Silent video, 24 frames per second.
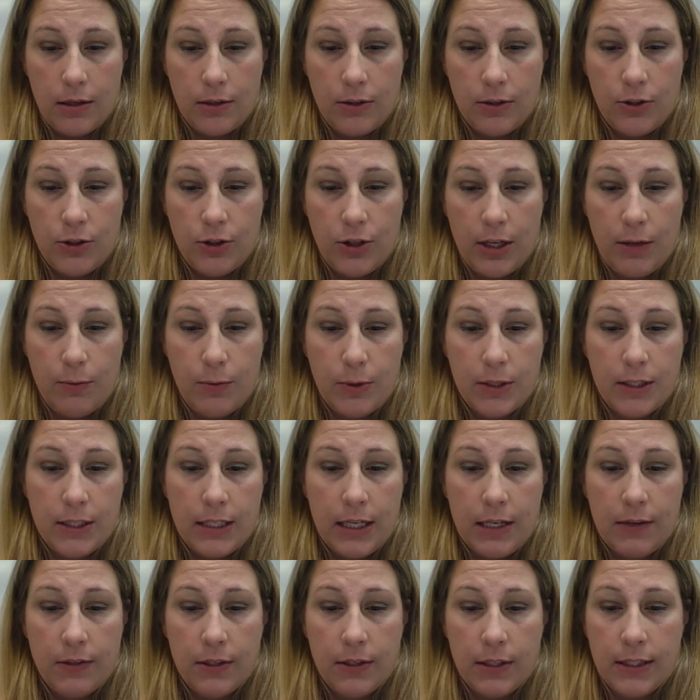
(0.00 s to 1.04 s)
She
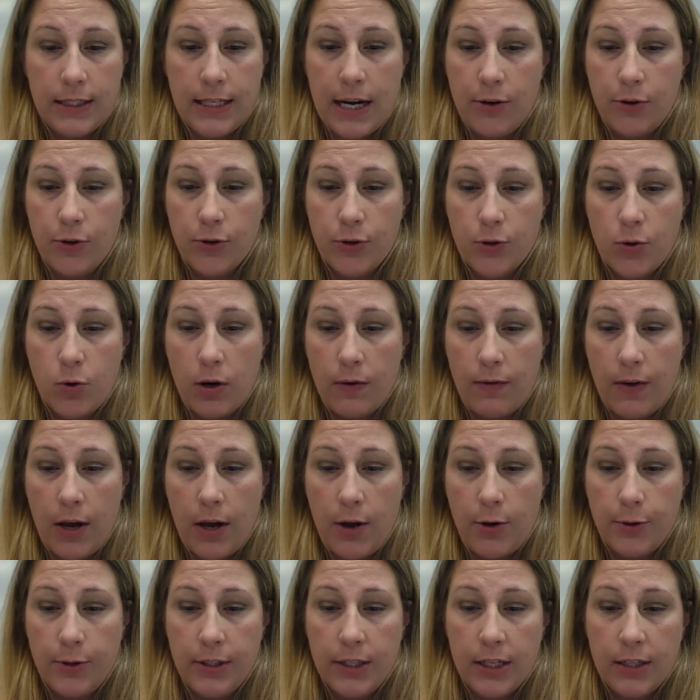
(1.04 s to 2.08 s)
received a standard score of
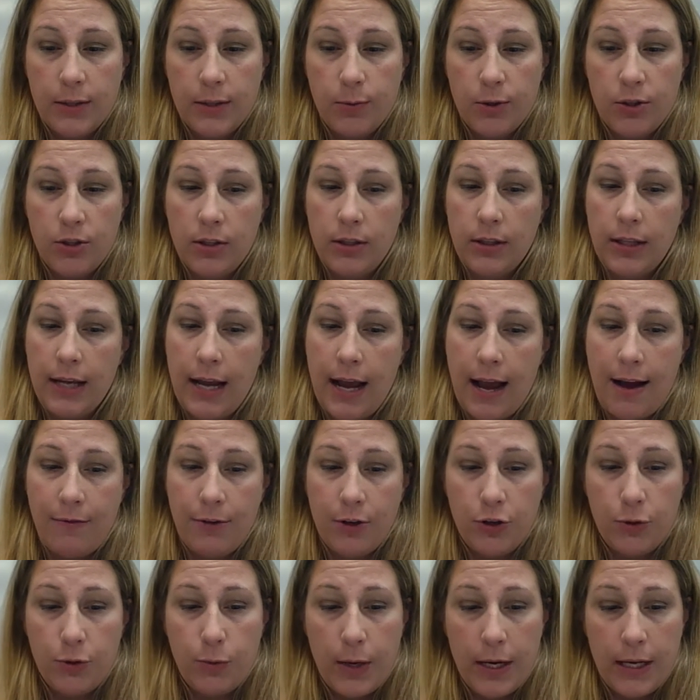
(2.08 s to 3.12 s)
106, which is in the
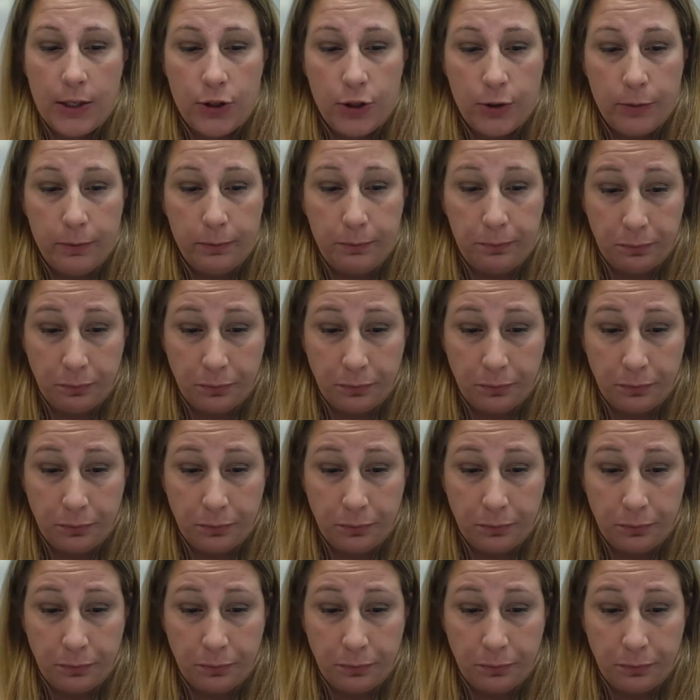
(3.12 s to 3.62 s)
average range.